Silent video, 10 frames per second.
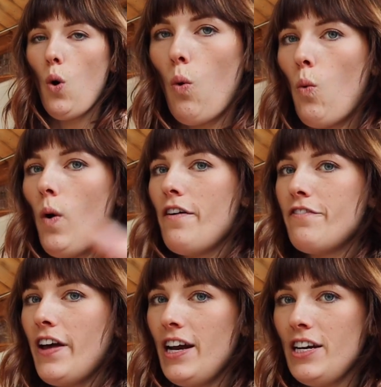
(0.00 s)

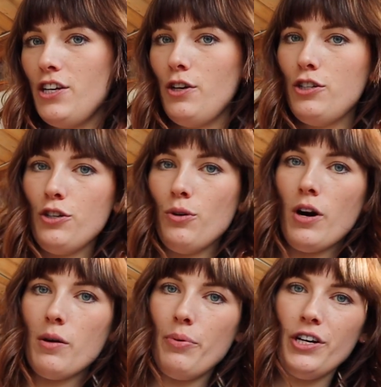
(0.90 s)
what vanity do you
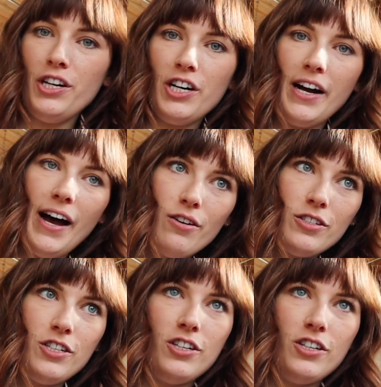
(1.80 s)
wanna put in your house?